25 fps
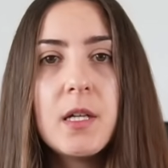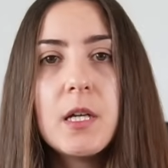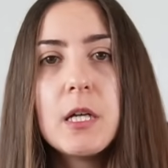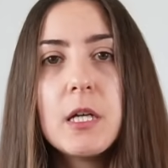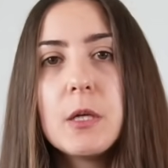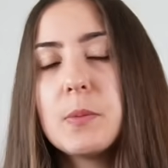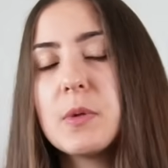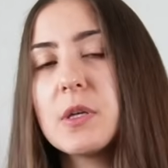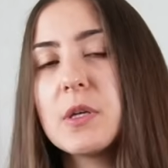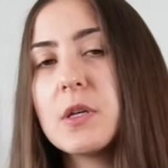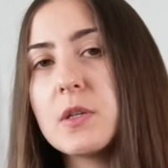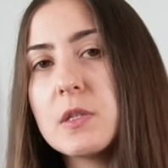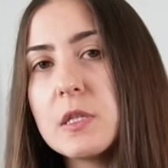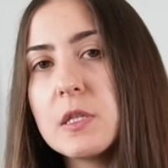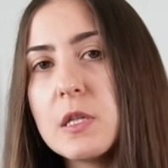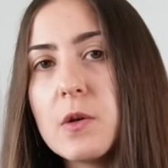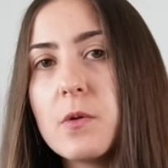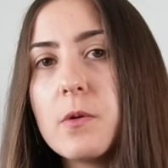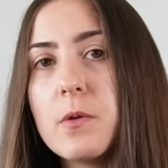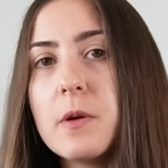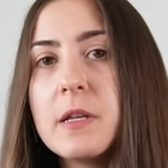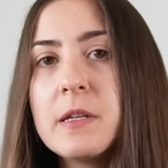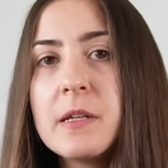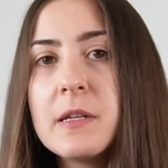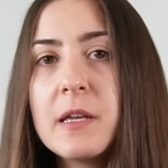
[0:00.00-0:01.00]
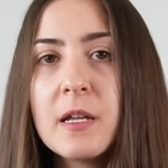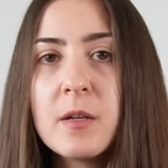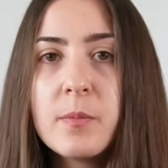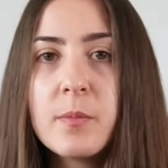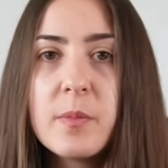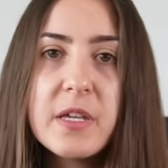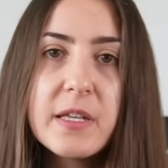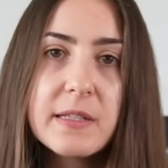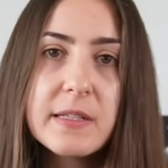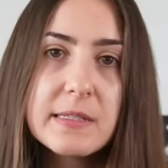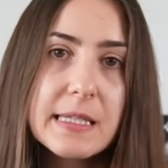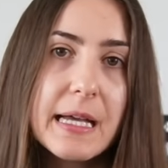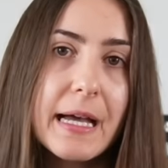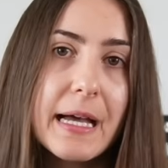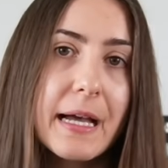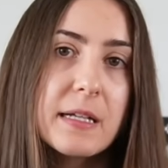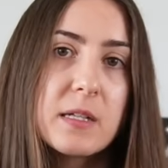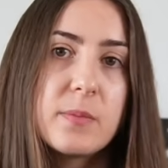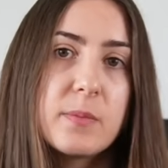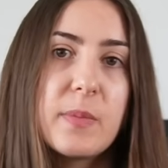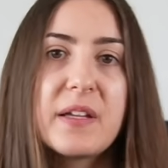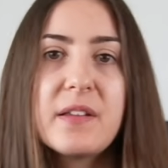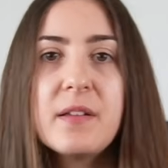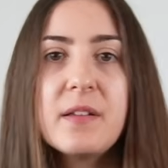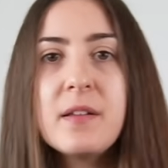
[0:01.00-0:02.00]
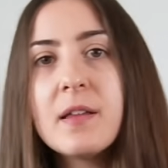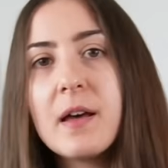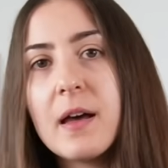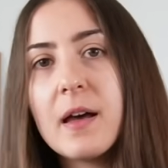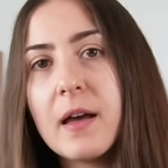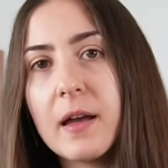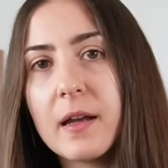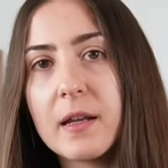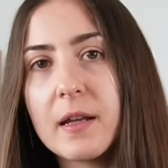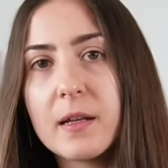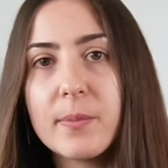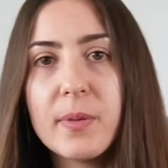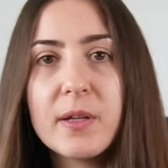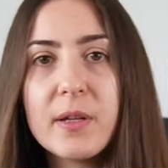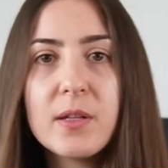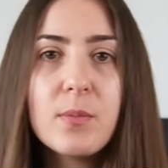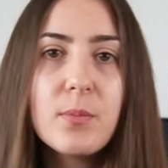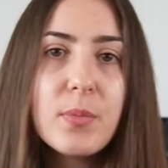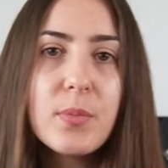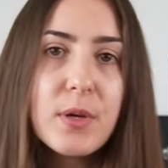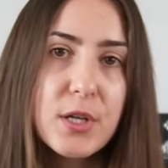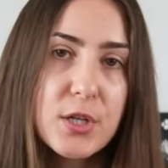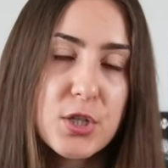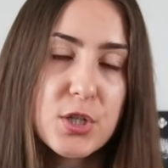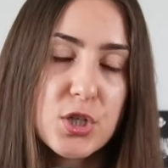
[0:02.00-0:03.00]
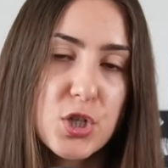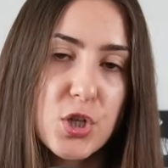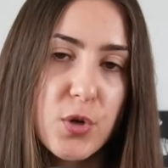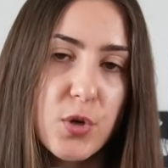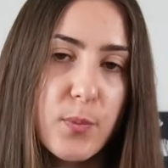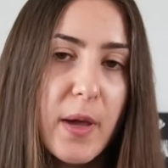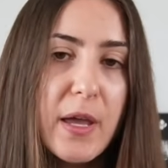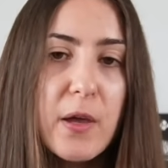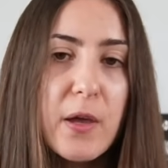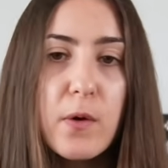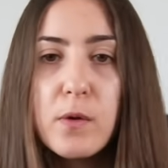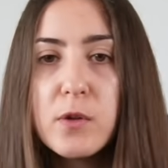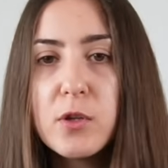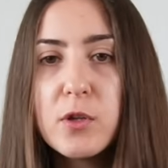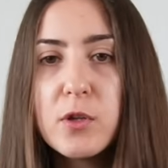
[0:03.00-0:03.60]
Because the queen can be attacked by the knight, by the bishop, by all the